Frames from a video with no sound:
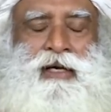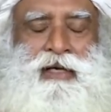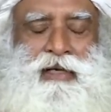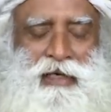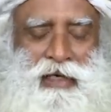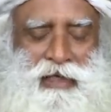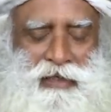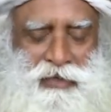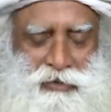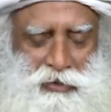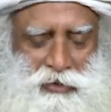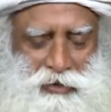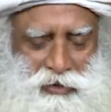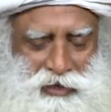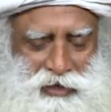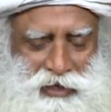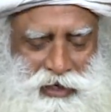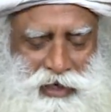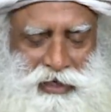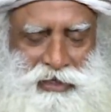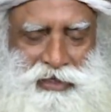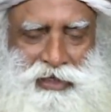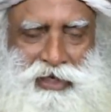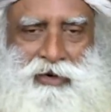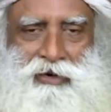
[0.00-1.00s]
Let's
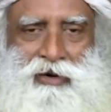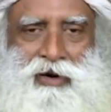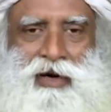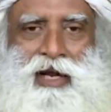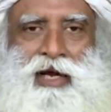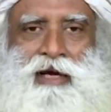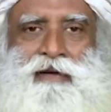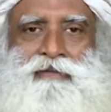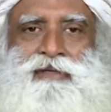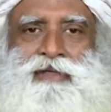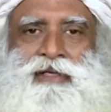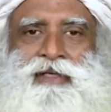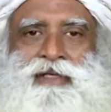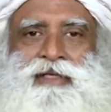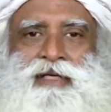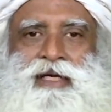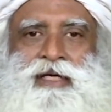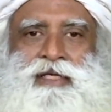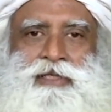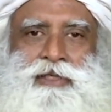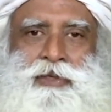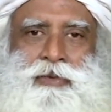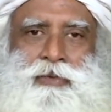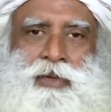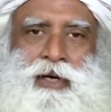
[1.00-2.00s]
organize our lives in
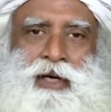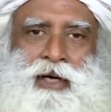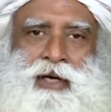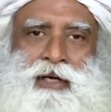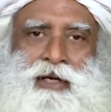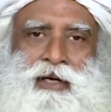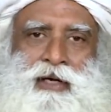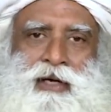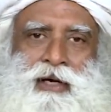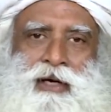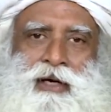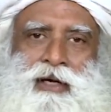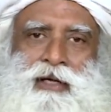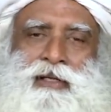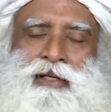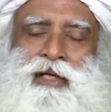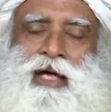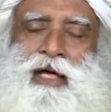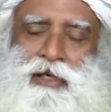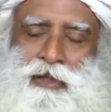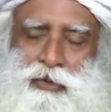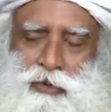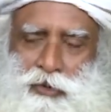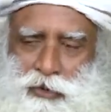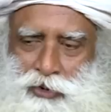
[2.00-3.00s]
such a way
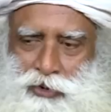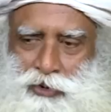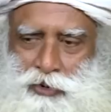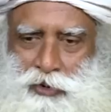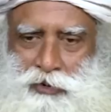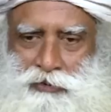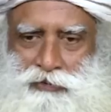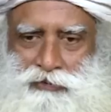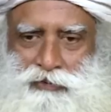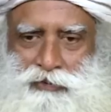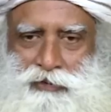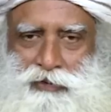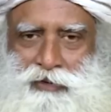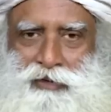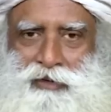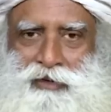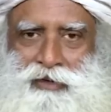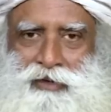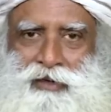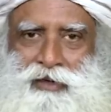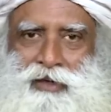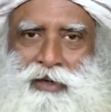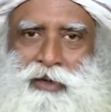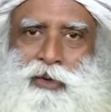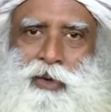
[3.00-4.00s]
that you're joyful,
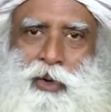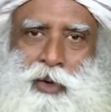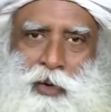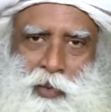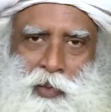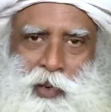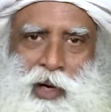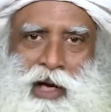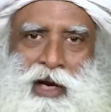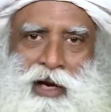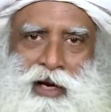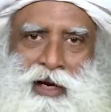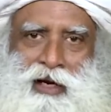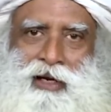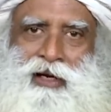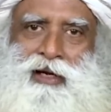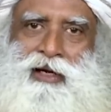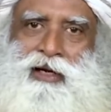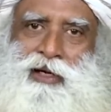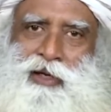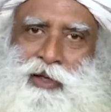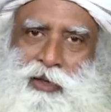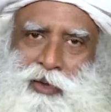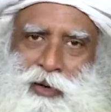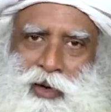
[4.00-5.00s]
you're well,
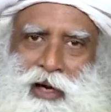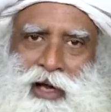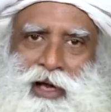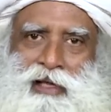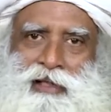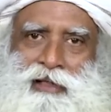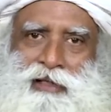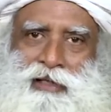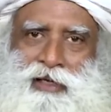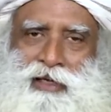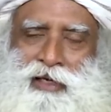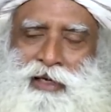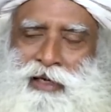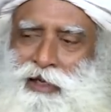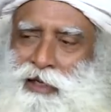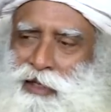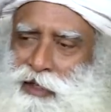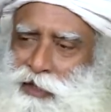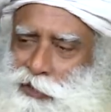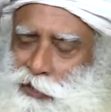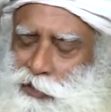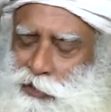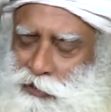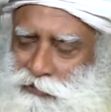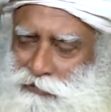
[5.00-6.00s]
you're healthy,
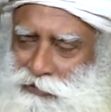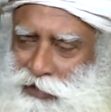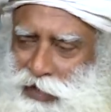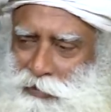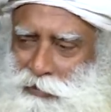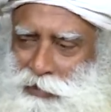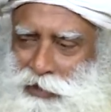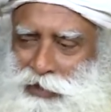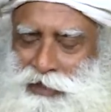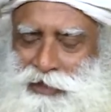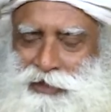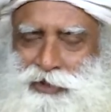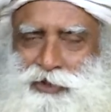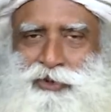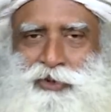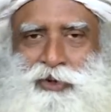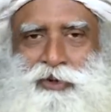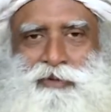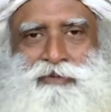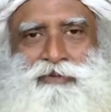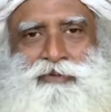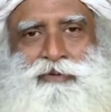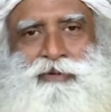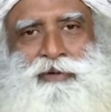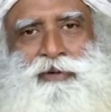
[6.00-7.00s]
your family is
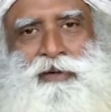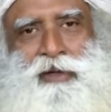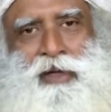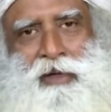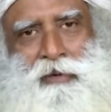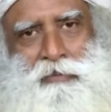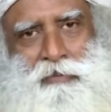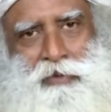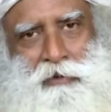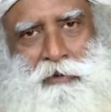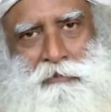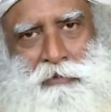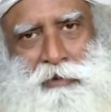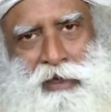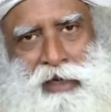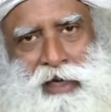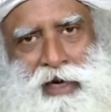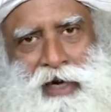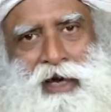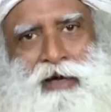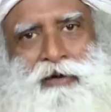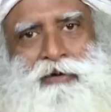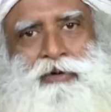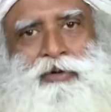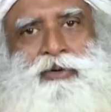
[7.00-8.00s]
joyful, people
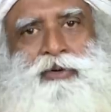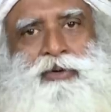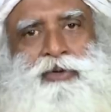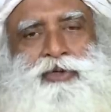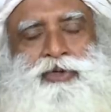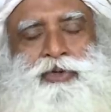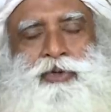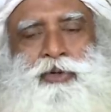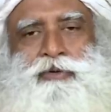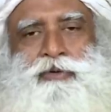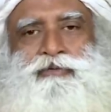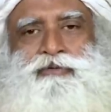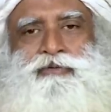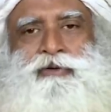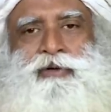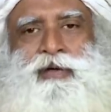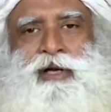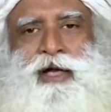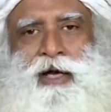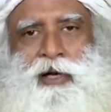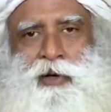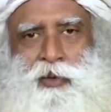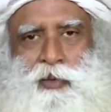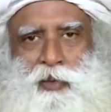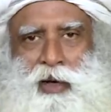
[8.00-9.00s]
around you are joyful
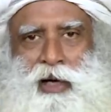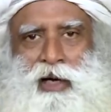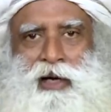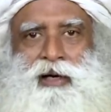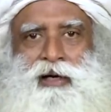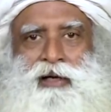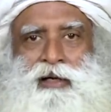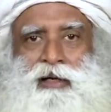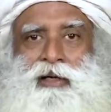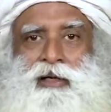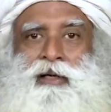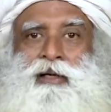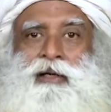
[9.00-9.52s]
and well.